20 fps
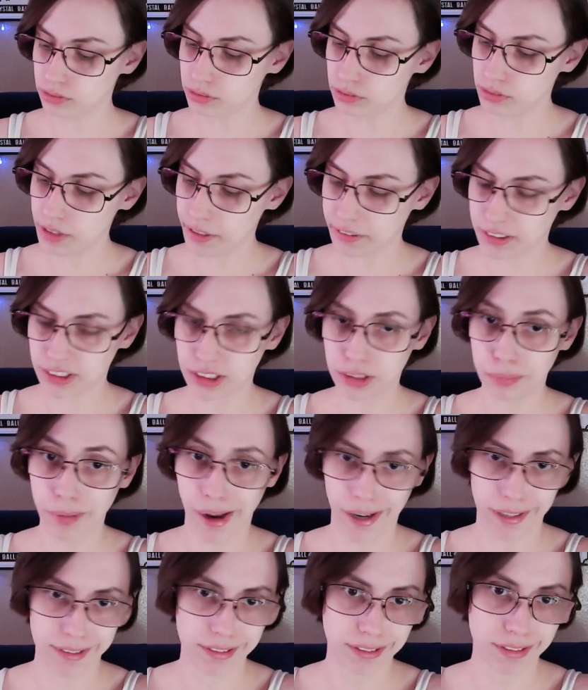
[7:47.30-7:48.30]

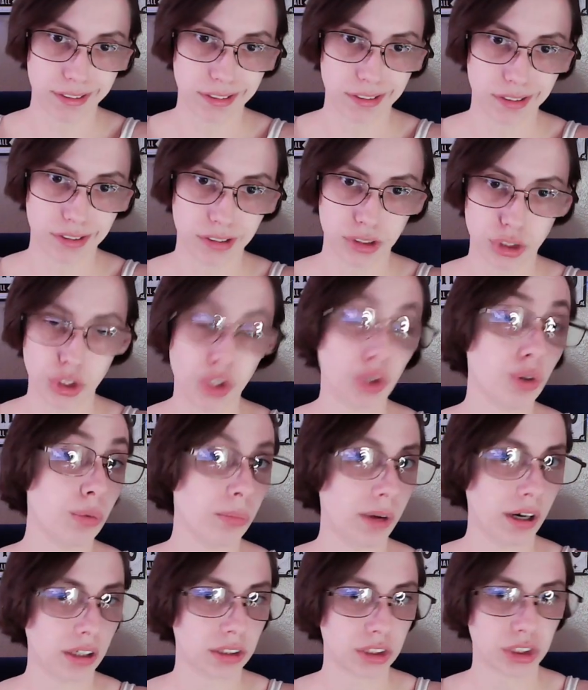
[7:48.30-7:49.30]
expect too
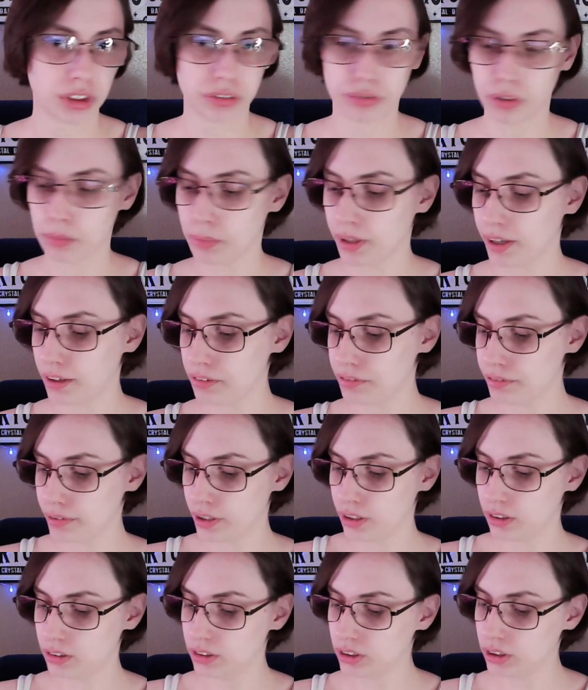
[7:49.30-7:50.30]
much from life
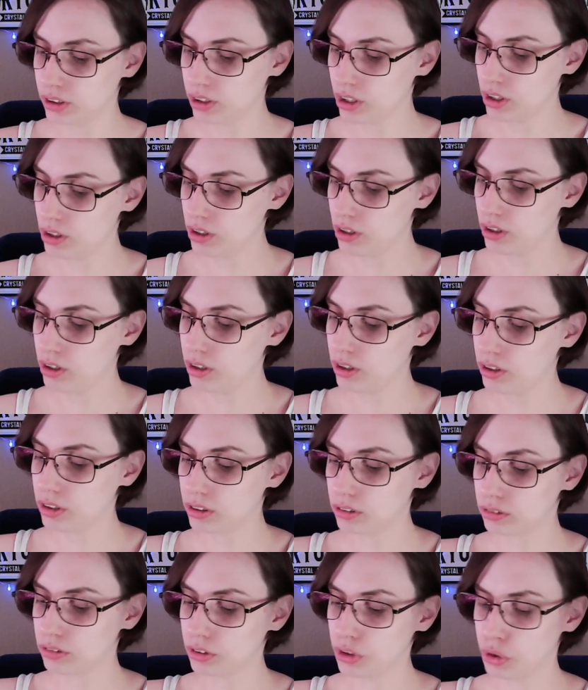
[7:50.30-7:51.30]
because
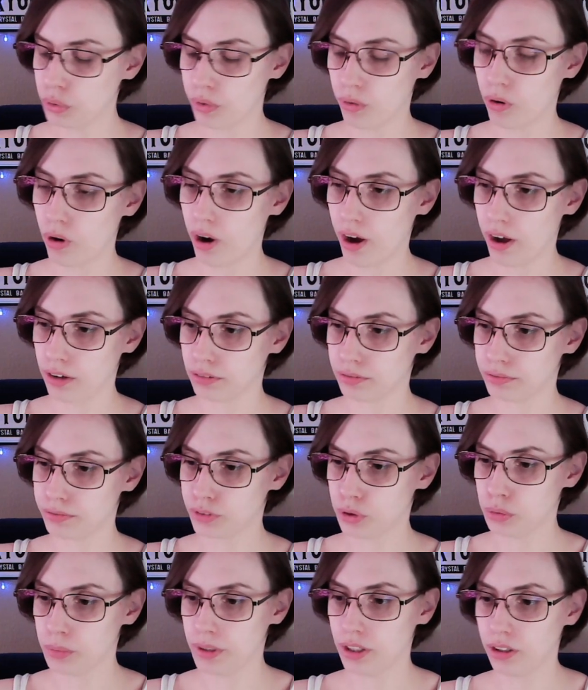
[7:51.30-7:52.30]
you have
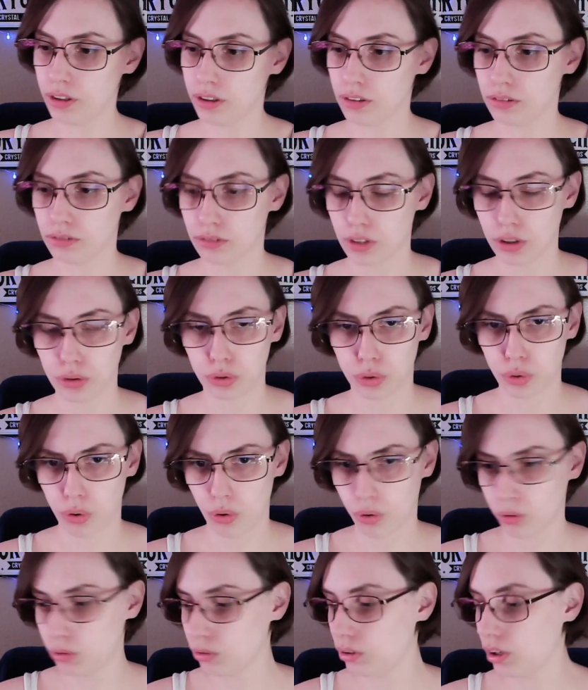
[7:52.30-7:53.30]
to be in
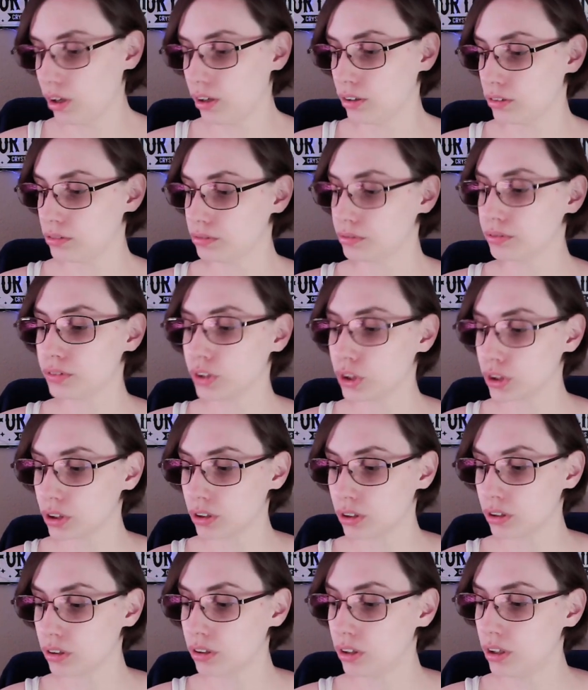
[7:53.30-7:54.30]
control of
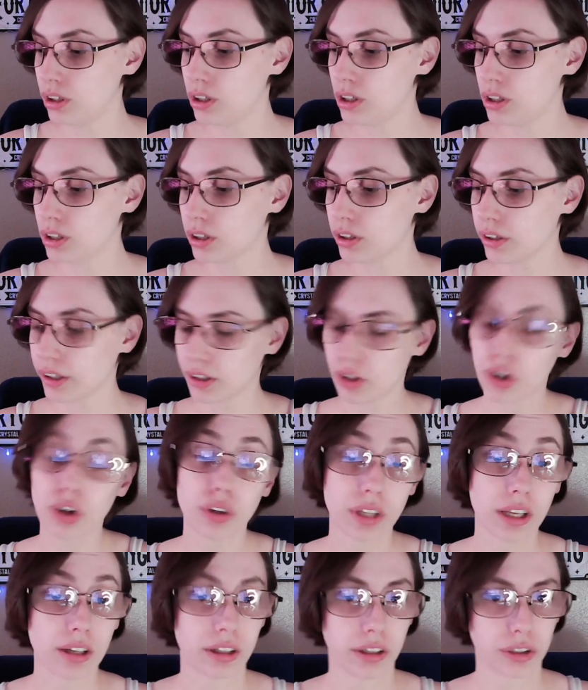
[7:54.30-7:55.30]
your like you're
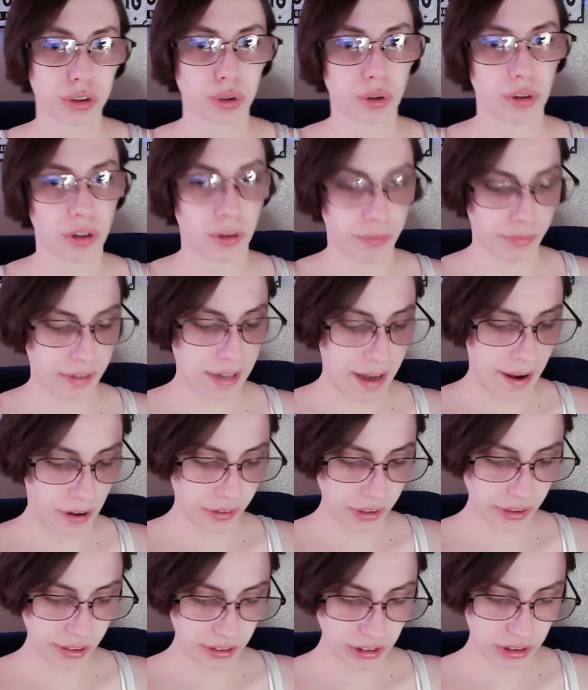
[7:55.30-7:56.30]
only in control of now
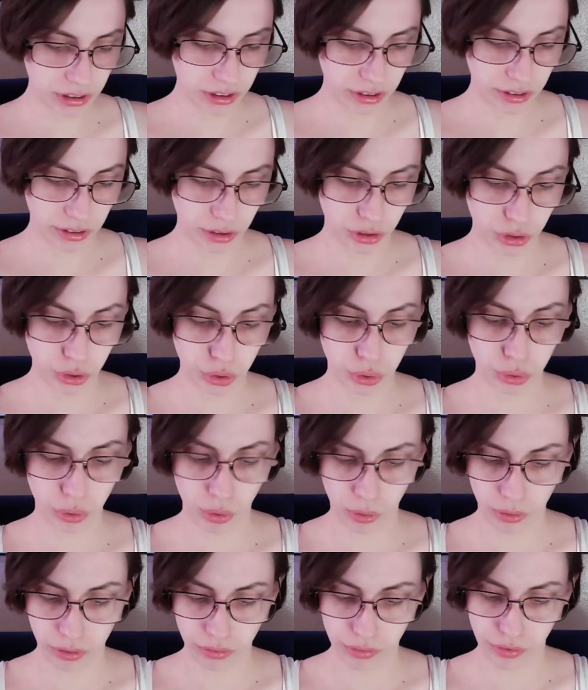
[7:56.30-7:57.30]
you're not necessarily in
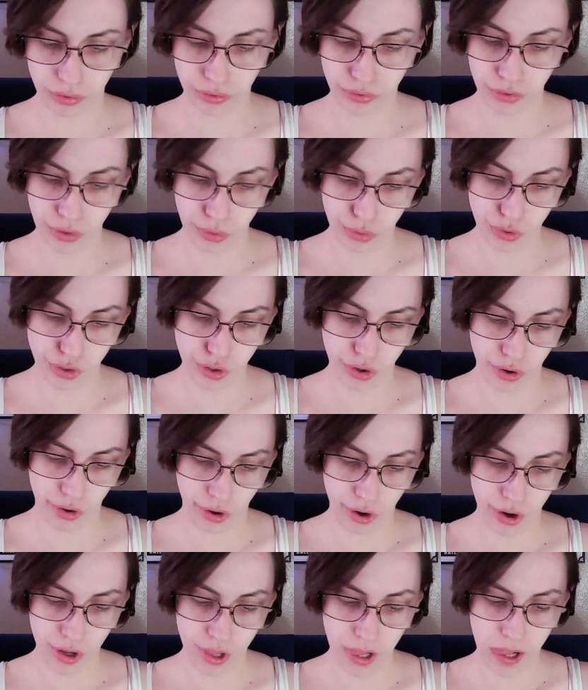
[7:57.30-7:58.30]
control of the future
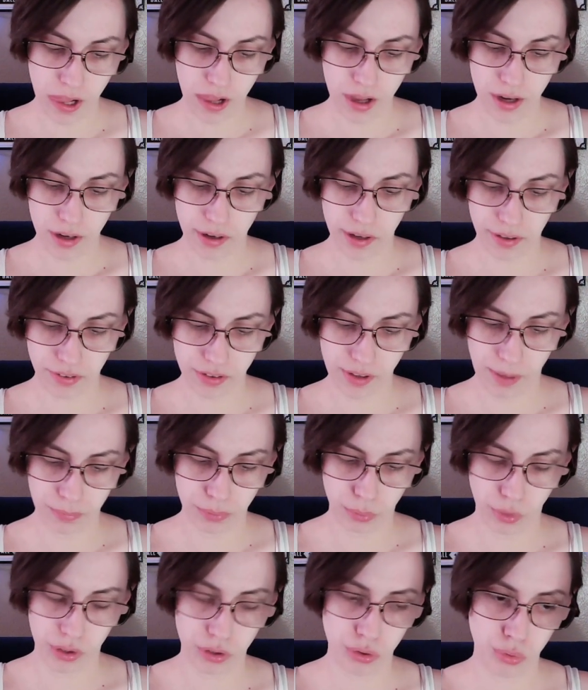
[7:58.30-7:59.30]
except
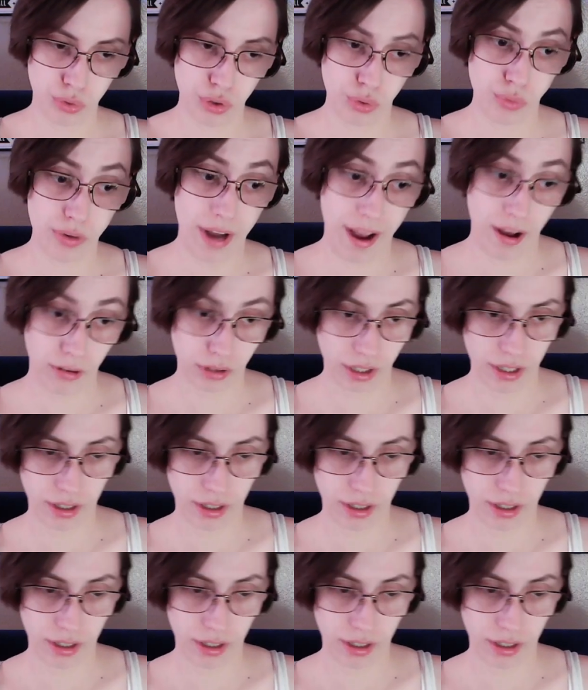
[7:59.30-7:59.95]
what you do now can